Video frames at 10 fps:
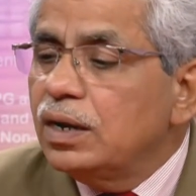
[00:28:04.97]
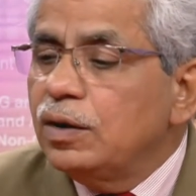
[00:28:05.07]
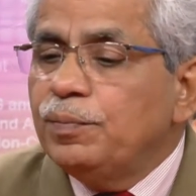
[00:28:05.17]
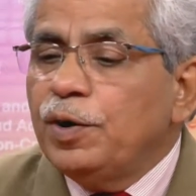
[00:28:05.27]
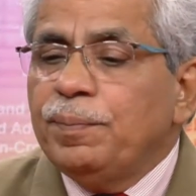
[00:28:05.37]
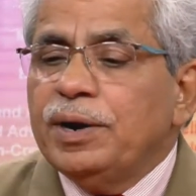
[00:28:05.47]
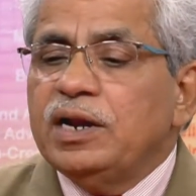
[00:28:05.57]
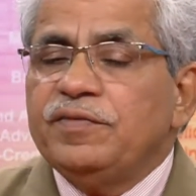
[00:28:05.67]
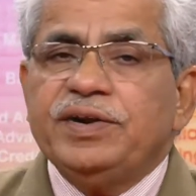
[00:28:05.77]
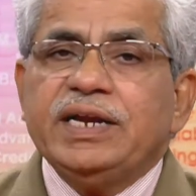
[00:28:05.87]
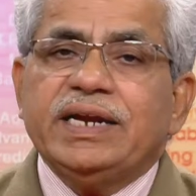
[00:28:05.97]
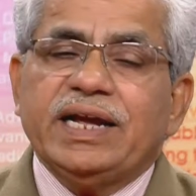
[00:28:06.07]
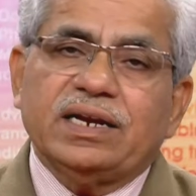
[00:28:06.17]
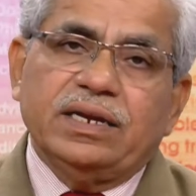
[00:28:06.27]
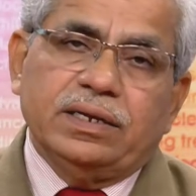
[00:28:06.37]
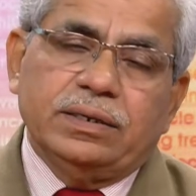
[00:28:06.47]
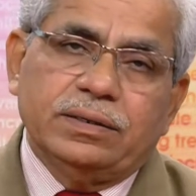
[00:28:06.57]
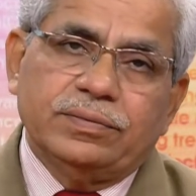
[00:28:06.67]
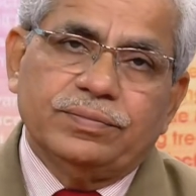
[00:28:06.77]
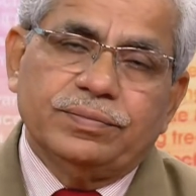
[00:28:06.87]
proper lifting technique.
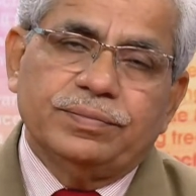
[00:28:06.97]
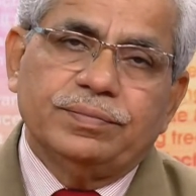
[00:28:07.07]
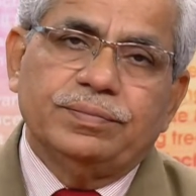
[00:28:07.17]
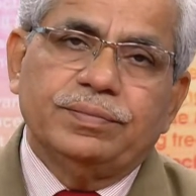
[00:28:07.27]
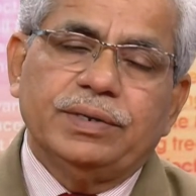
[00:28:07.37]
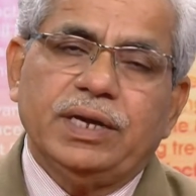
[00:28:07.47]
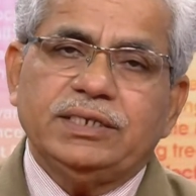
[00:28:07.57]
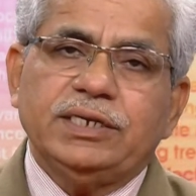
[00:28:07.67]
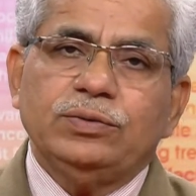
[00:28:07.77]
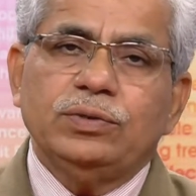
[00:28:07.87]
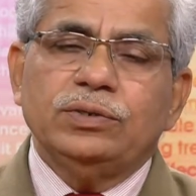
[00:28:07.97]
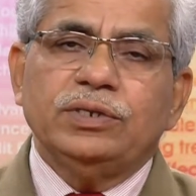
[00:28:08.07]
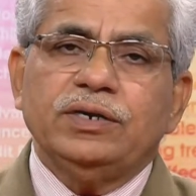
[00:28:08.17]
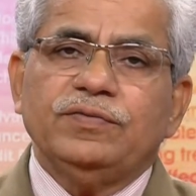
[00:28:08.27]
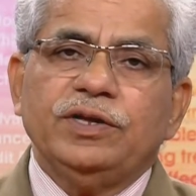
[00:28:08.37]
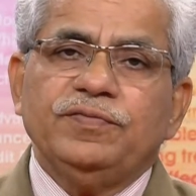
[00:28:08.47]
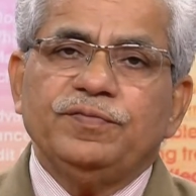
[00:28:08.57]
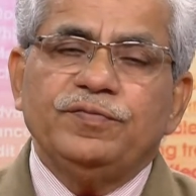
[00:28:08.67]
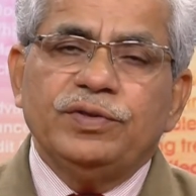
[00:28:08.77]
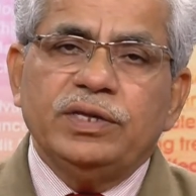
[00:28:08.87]
As I told you that if
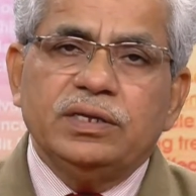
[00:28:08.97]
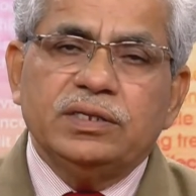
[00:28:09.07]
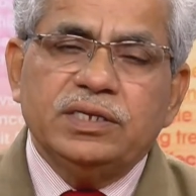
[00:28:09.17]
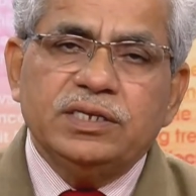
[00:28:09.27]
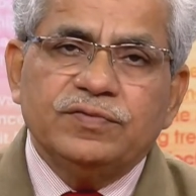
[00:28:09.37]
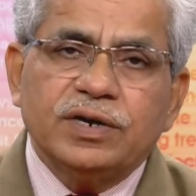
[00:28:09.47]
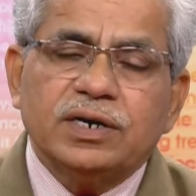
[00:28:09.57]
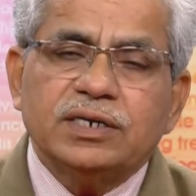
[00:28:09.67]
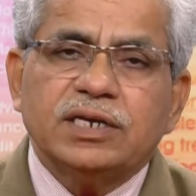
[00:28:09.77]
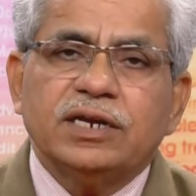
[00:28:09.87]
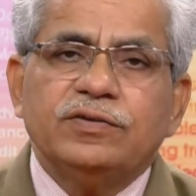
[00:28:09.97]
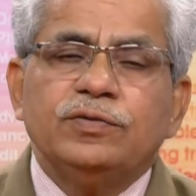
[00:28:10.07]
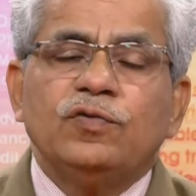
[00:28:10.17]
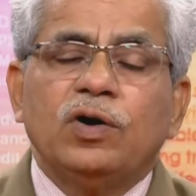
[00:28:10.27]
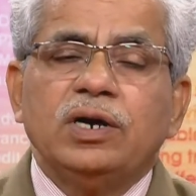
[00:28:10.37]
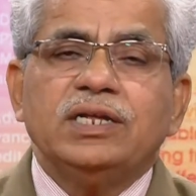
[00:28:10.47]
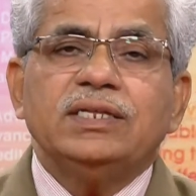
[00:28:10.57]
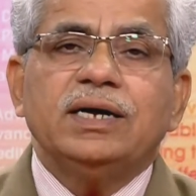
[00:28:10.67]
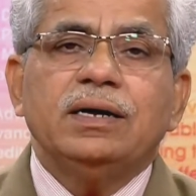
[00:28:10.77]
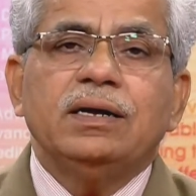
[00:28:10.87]
these workers are involved in
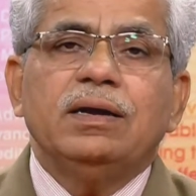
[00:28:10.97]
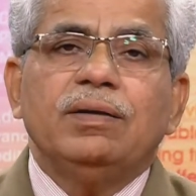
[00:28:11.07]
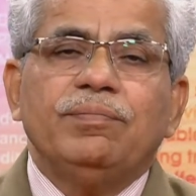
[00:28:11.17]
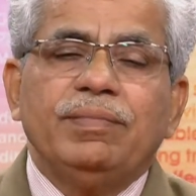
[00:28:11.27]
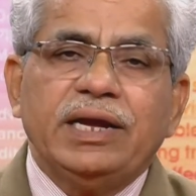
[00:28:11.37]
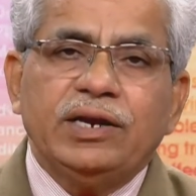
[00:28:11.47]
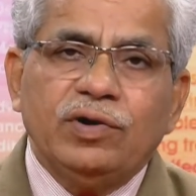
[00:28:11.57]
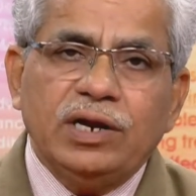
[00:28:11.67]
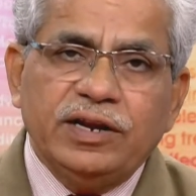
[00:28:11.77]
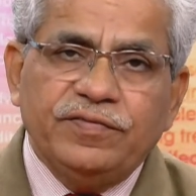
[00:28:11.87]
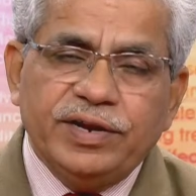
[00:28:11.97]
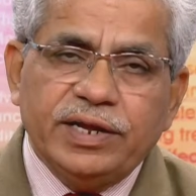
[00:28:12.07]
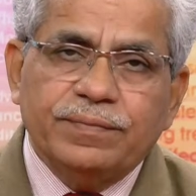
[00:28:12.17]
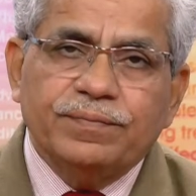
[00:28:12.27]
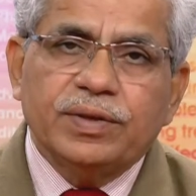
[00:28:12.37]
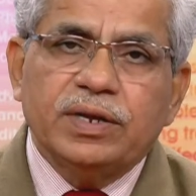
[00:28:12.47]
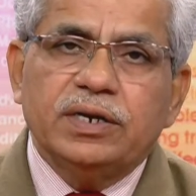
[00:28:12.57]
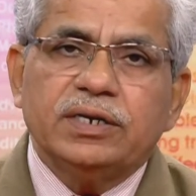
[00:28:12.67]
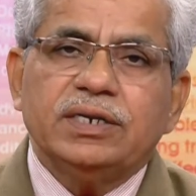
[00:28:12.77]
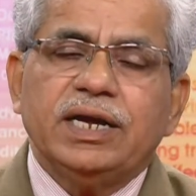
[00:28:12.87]
the manual lifting,
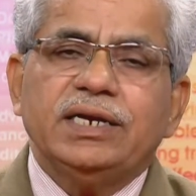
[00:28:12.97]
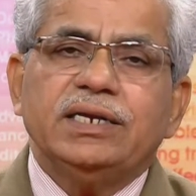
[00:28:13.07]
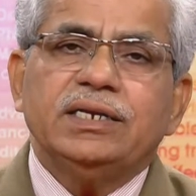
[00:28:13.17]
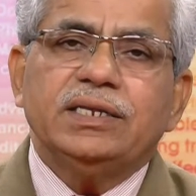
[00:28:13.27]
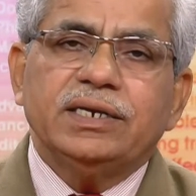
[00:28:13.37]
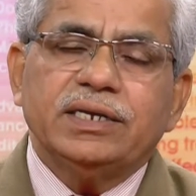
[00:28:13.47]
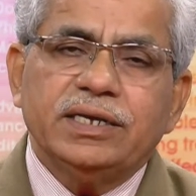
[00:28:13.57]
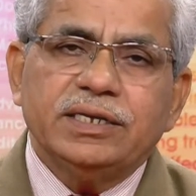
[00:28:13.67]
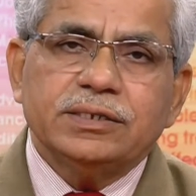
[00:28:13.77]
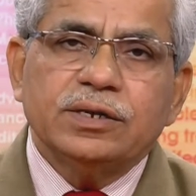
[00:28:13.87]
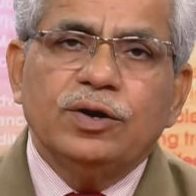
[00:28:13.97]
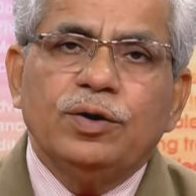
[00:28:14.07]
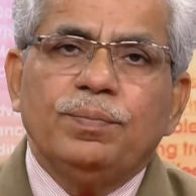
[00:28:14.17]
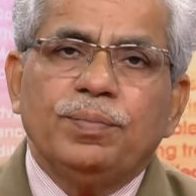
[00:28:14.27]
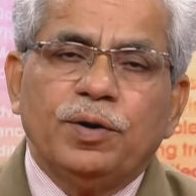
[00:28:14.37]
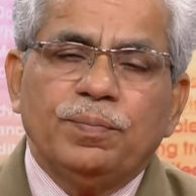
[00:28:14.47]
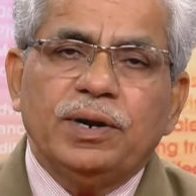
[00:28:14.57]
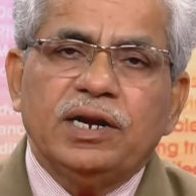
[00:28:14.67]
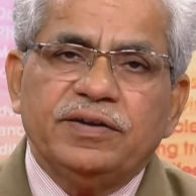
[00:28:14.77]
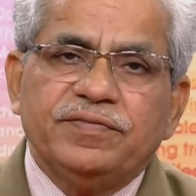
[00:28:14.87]
then in that case proper
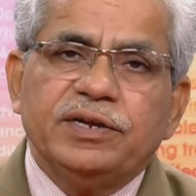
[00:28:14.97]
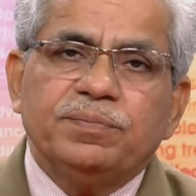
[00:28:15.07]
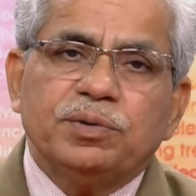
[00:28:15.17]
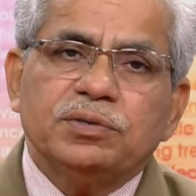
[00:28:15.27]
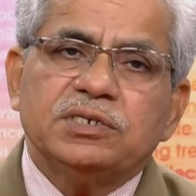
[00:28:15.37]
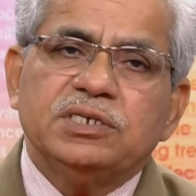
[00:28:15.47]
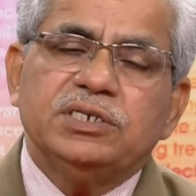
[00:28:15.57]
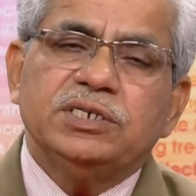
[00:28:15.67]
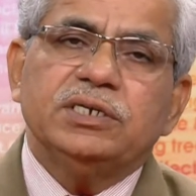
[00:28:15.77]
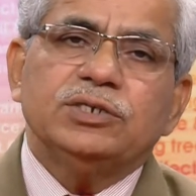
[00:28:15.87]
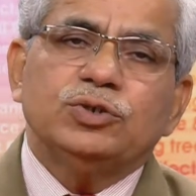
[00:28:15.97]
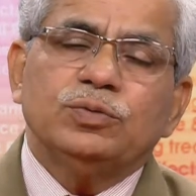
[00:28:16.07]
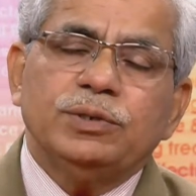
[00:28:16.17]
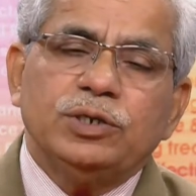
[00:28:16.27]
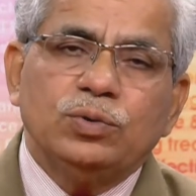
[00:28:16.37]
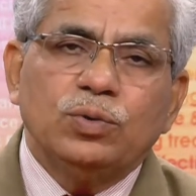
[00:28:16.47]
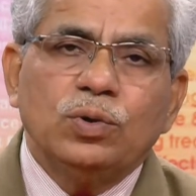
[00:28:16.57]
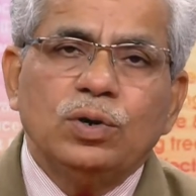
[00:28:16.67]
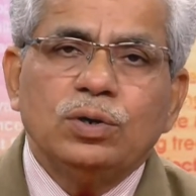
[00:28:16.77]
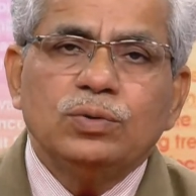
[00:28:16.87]
lifting procedure should be
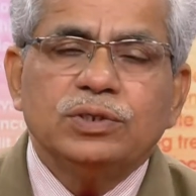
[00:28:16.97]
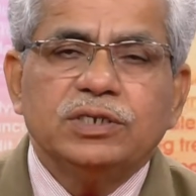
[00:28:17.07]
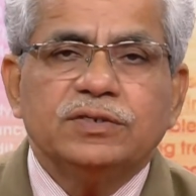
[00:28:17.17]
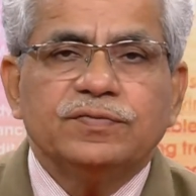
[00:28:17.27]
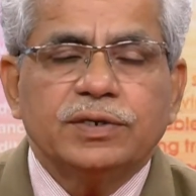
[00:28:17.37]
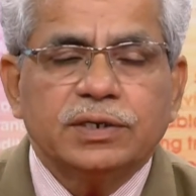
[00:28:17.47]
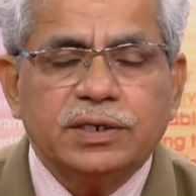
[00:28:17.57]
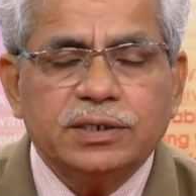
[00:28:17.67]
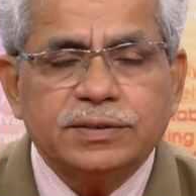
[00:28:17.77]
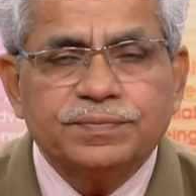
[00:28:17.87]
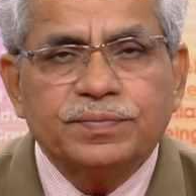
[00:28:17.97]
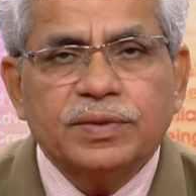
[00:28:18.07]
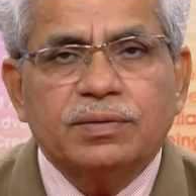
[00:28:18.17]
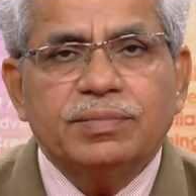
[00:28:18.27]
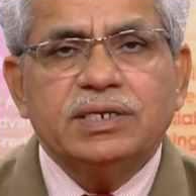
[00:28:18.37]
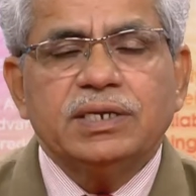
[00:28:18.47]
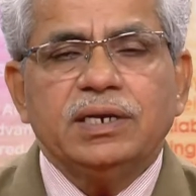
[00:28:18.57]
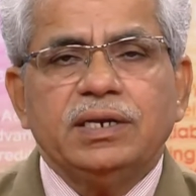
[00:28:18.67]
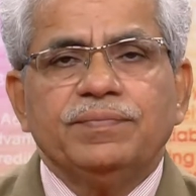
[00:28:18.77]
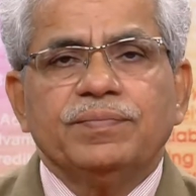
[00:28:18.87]
told to these workers basically.